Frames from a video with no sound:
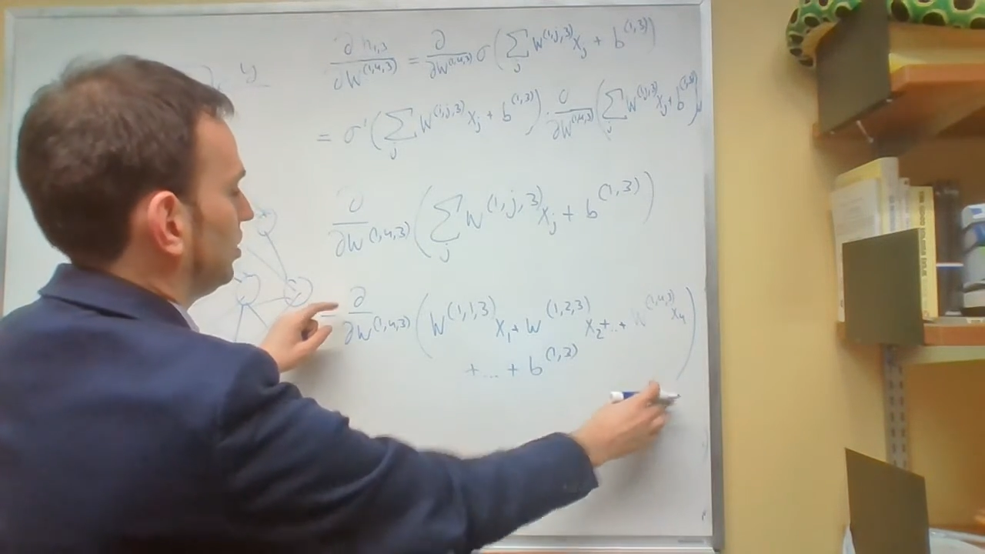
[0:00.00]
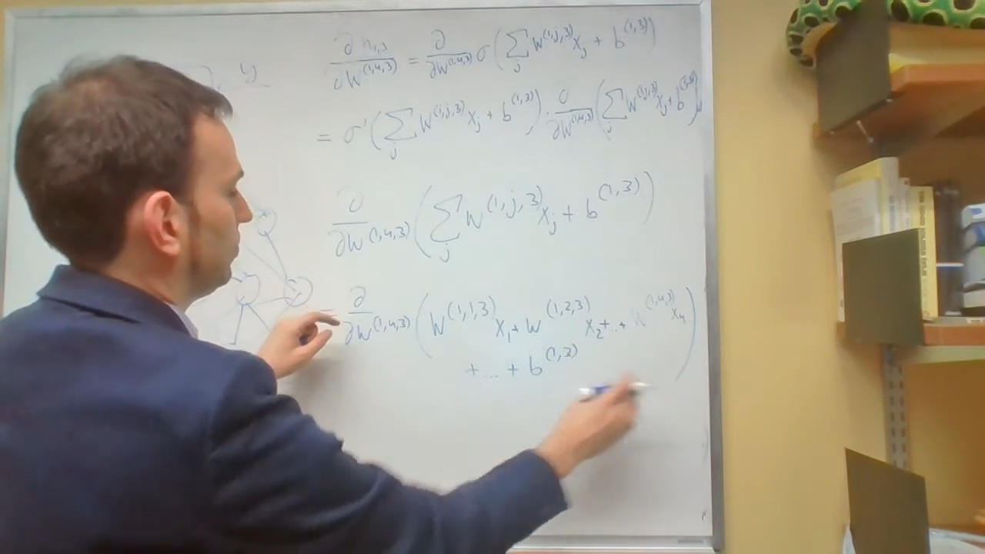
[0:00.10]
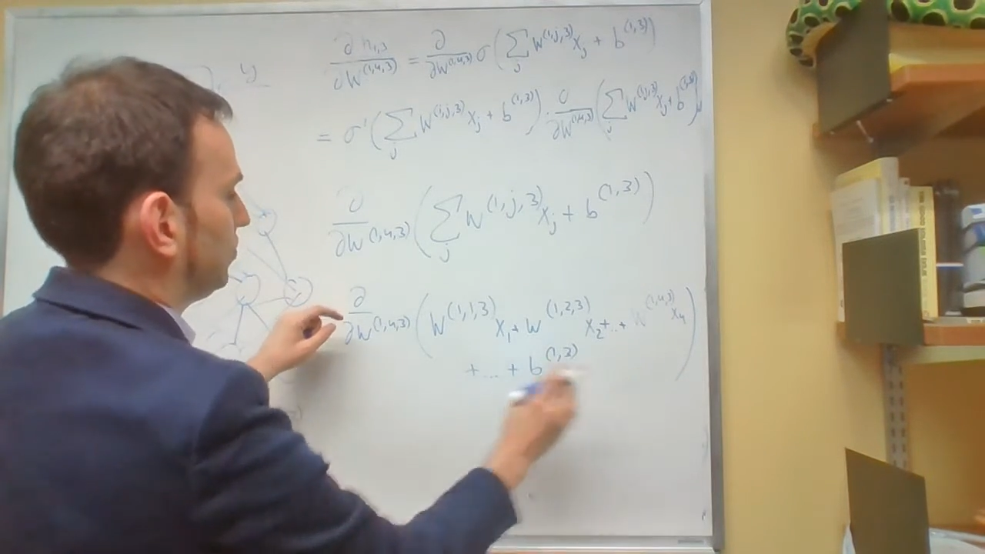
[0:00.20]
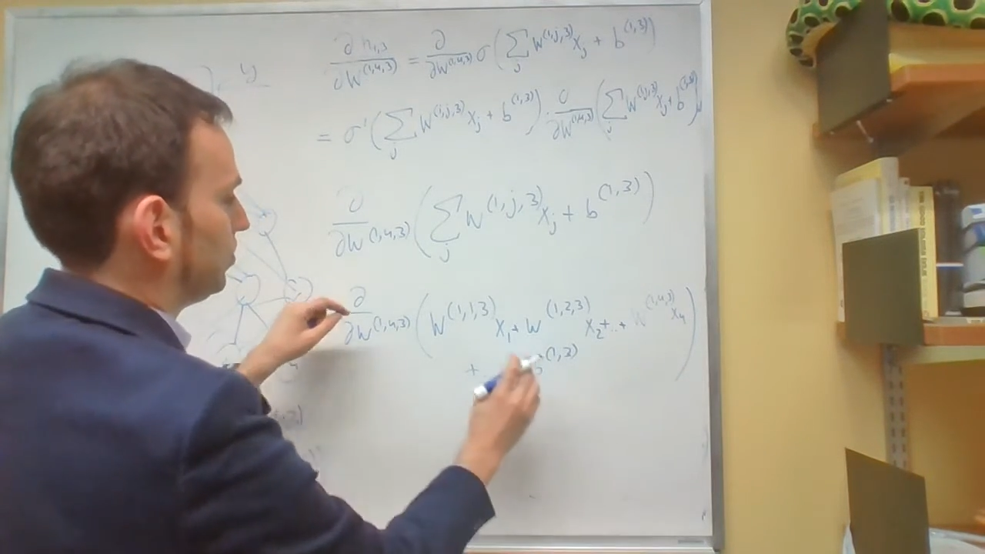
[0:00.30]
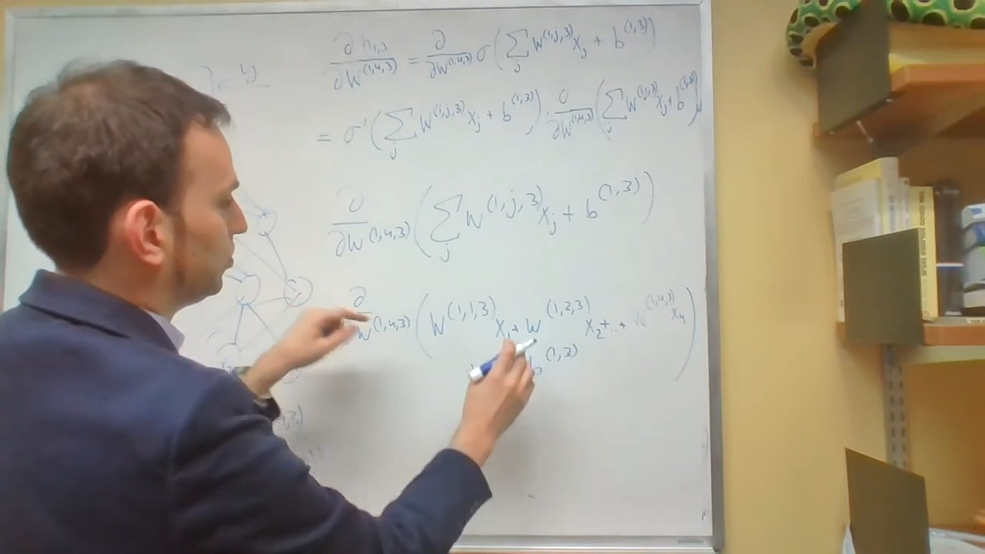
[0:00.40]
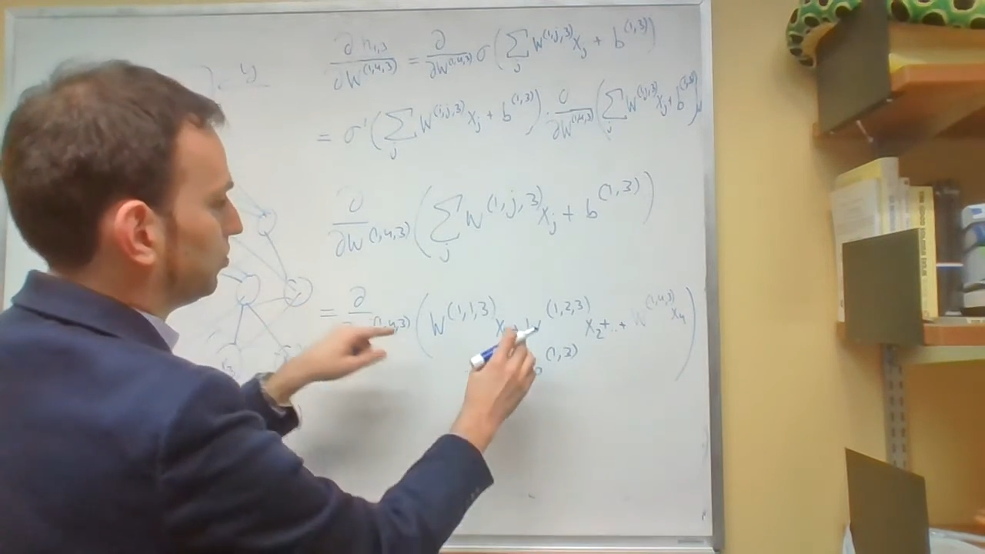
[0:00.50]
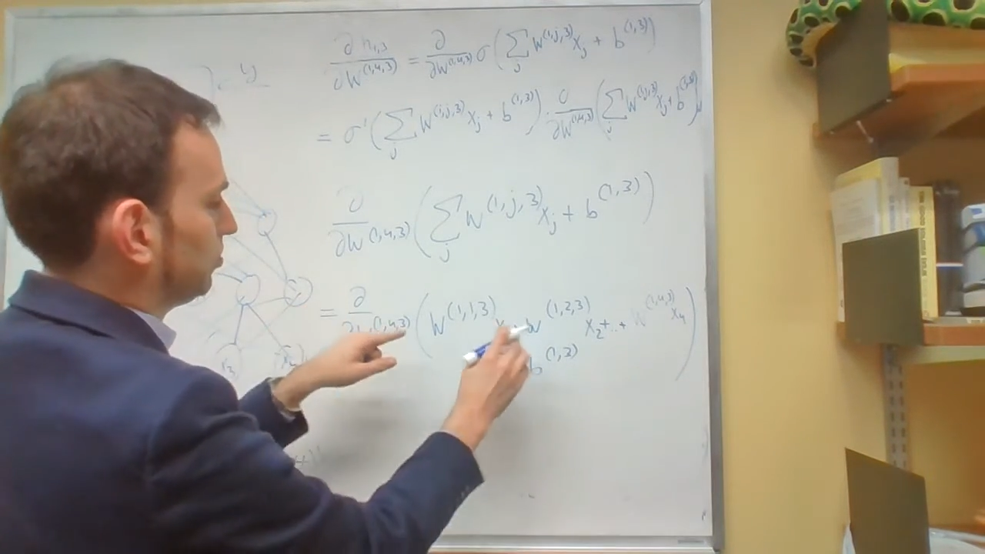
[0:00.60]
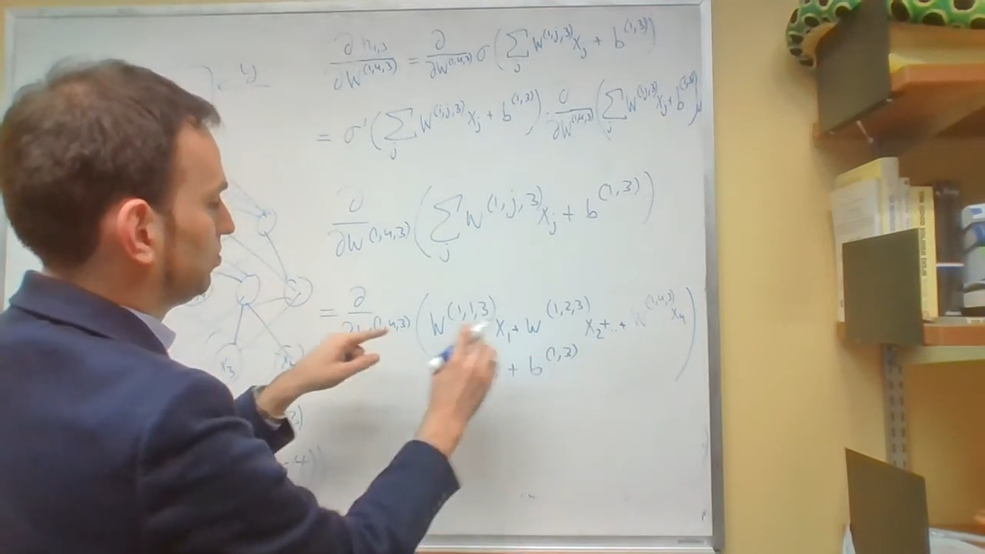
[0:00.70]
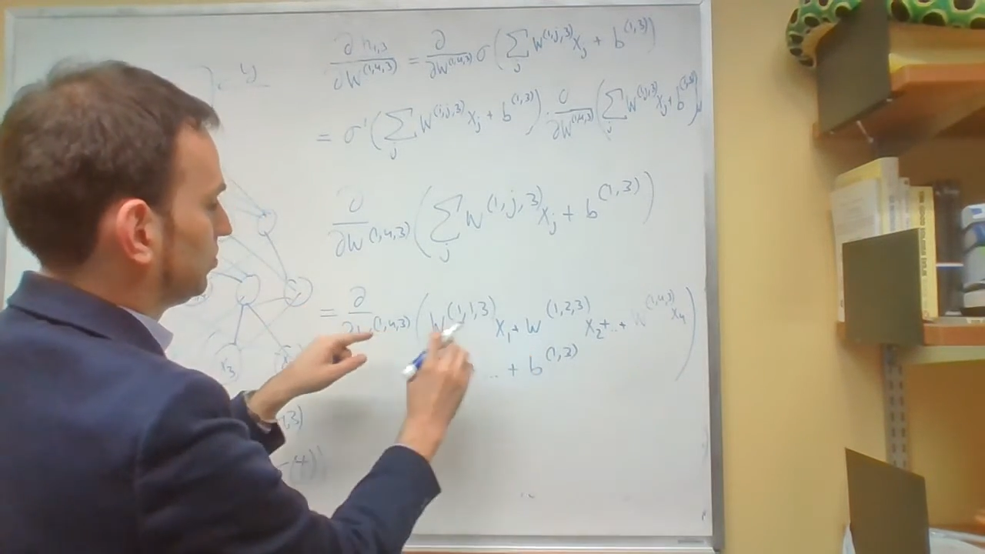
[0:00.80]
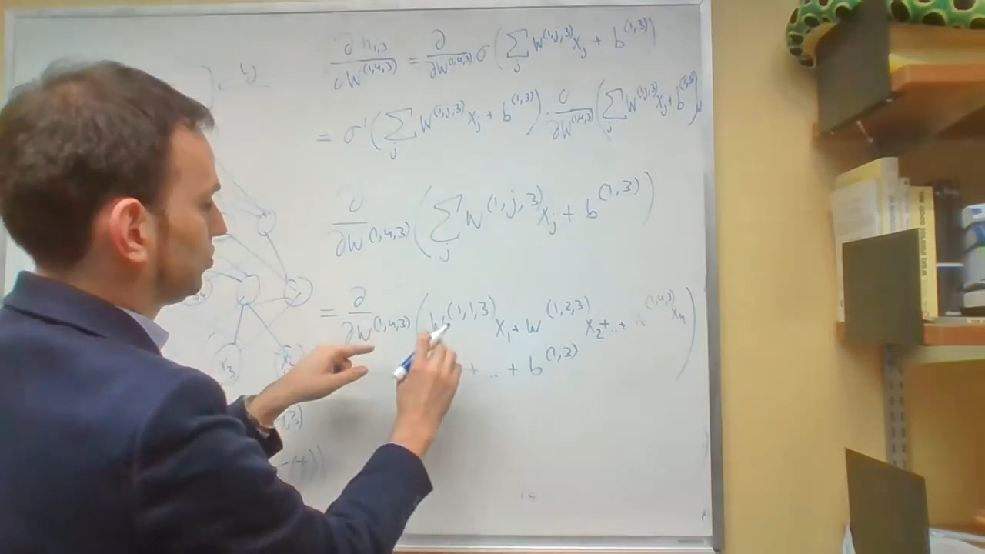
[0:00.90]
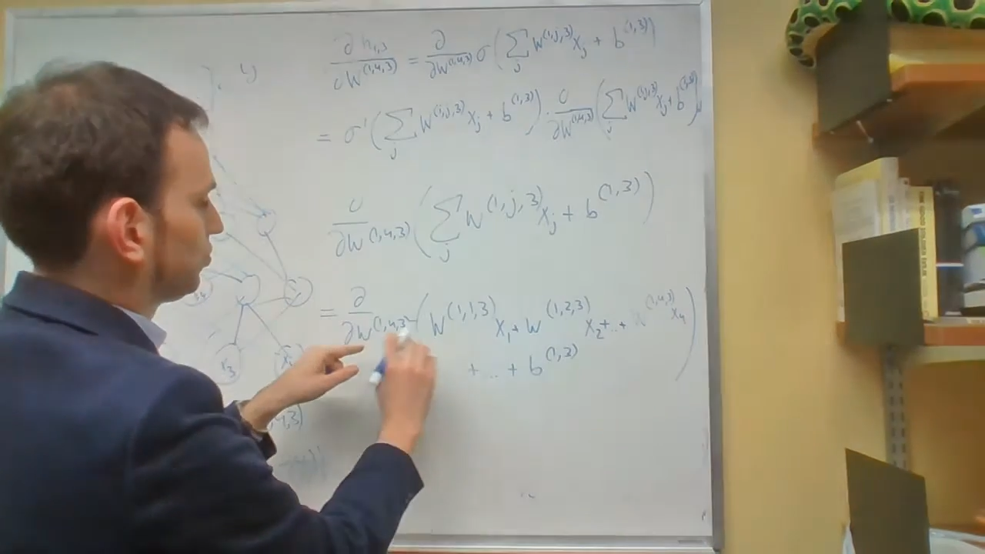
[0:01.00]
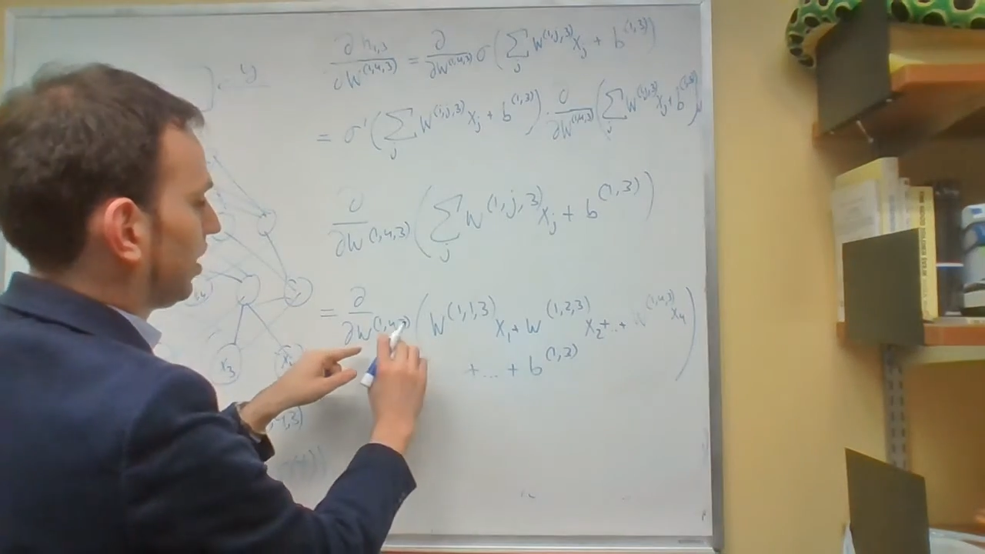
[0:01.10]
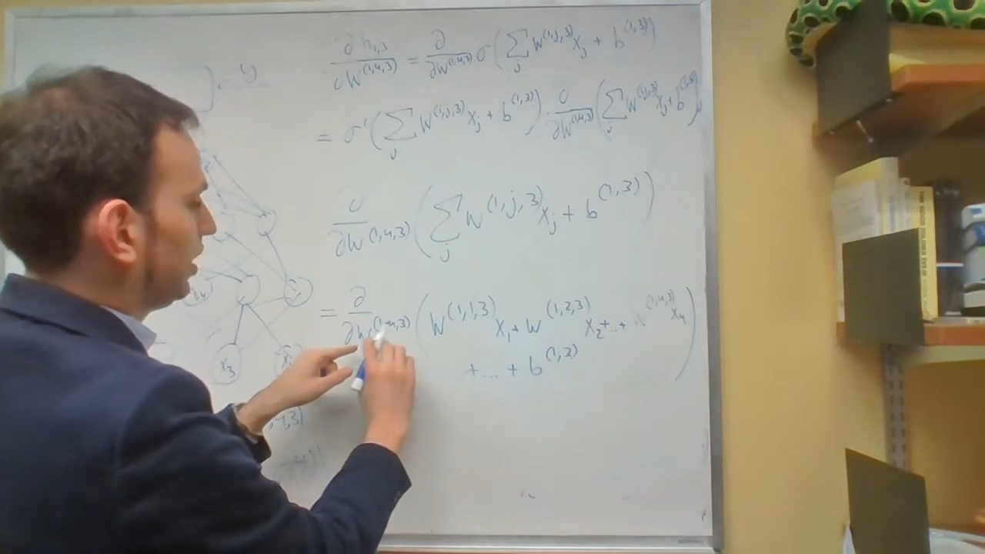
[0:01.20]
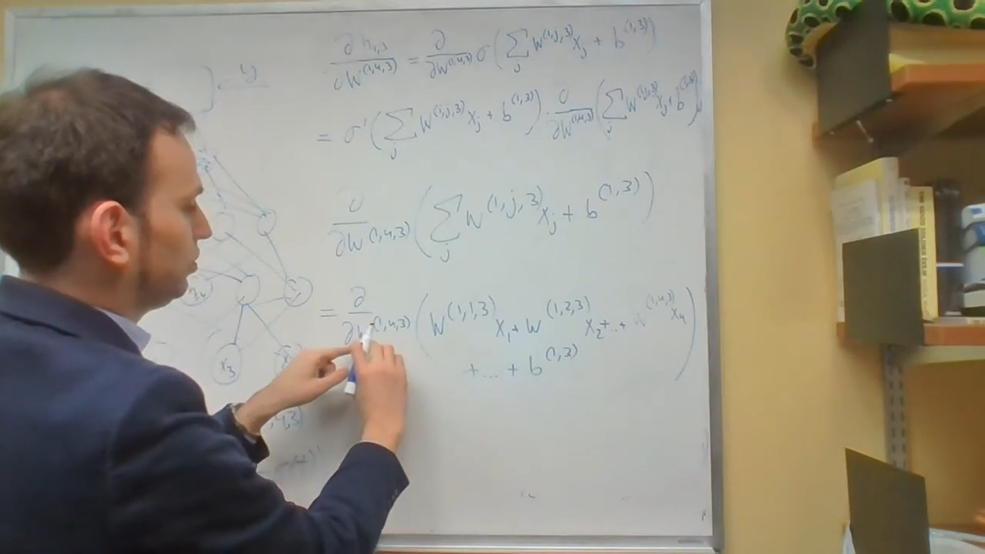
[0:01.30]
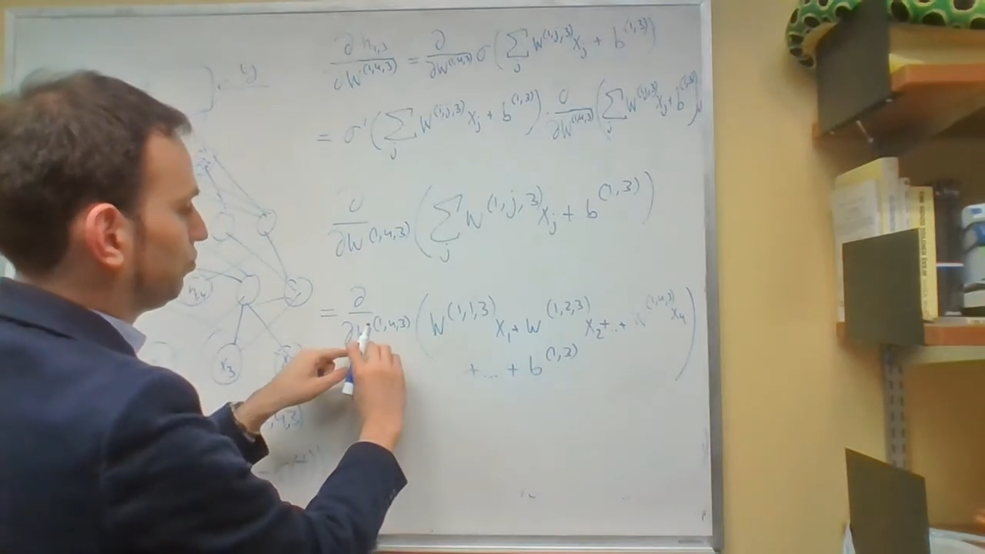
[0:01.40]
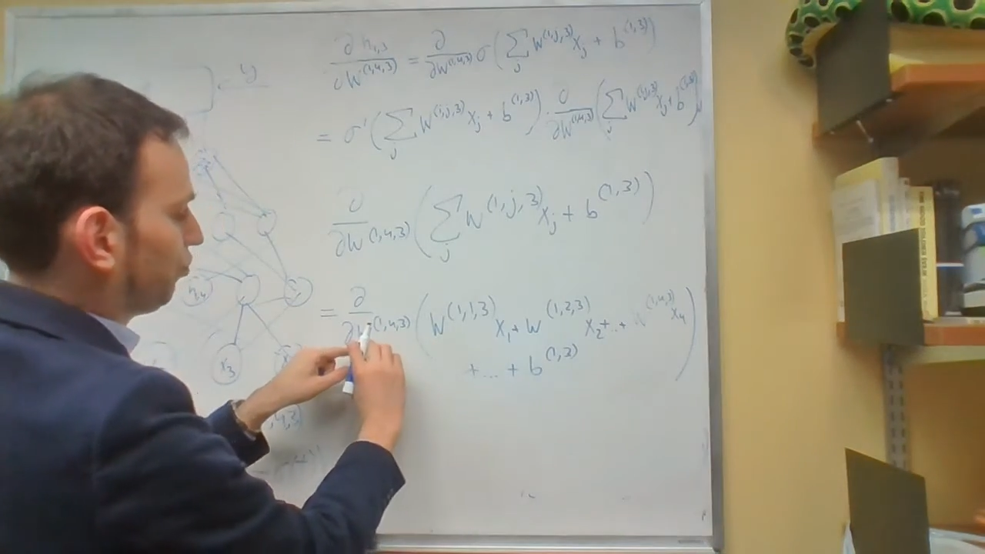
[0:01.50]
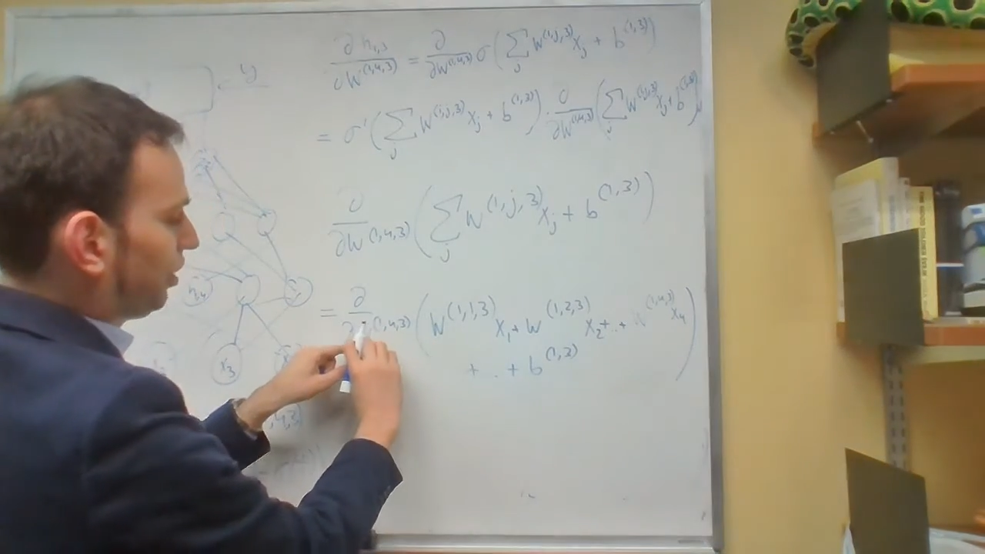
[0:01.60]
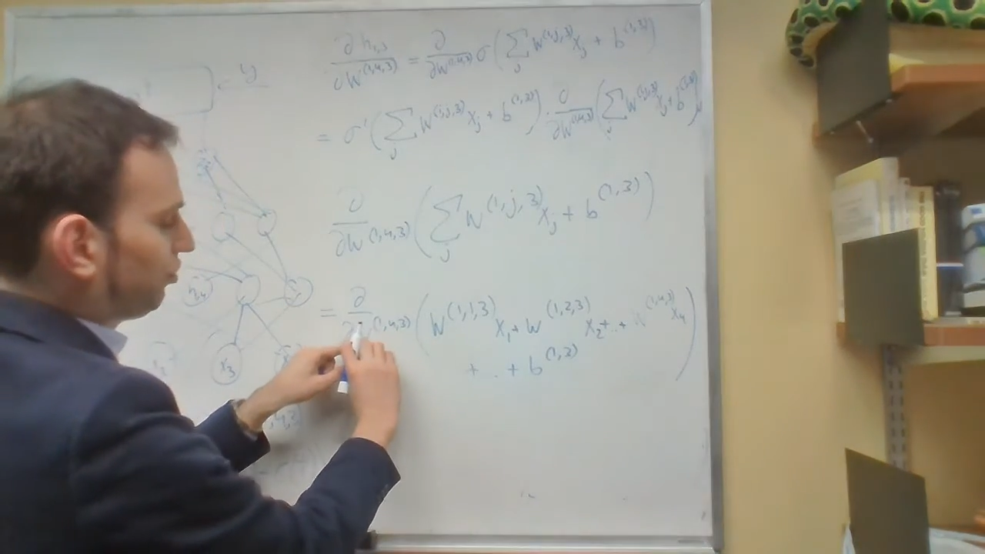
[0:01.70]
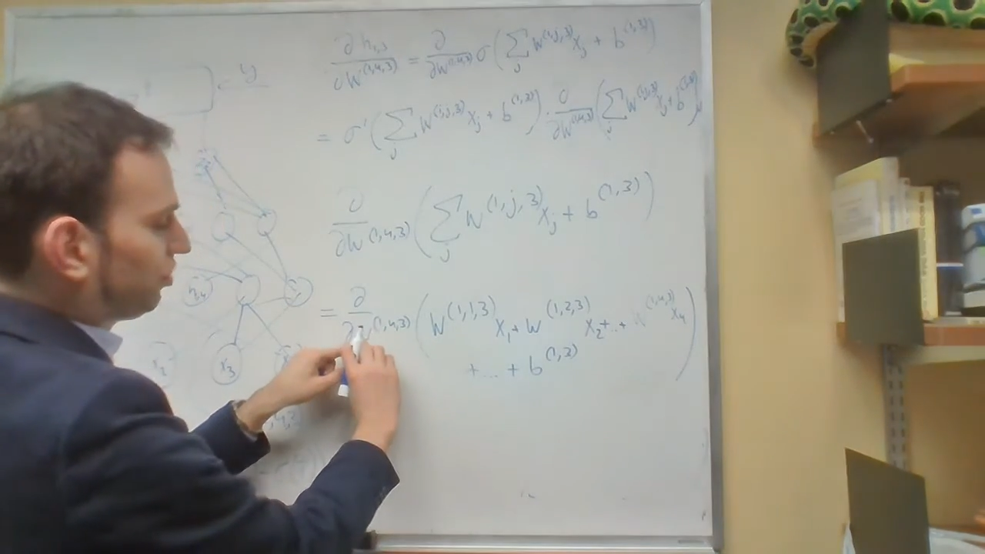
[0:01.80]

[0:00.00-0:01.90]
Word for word: if you try to change